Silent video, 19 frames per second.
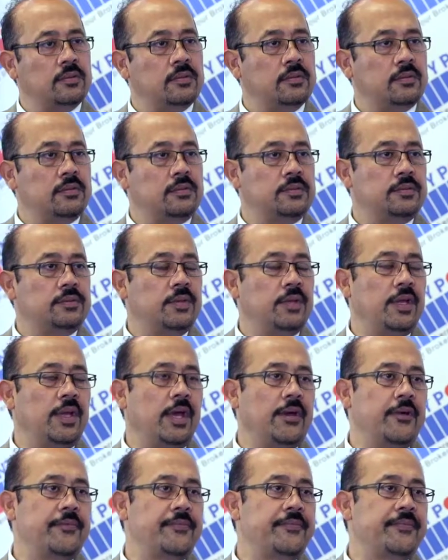closing,
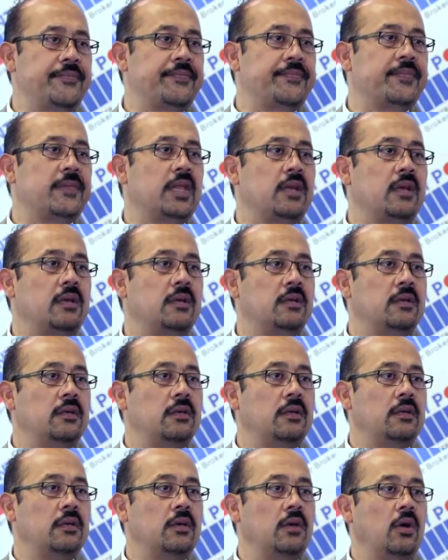his mortgage didn't
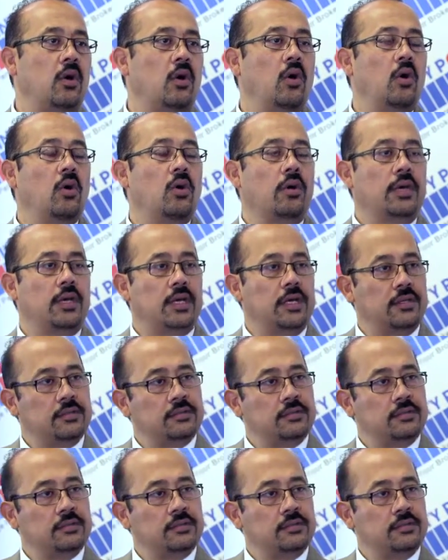approve. So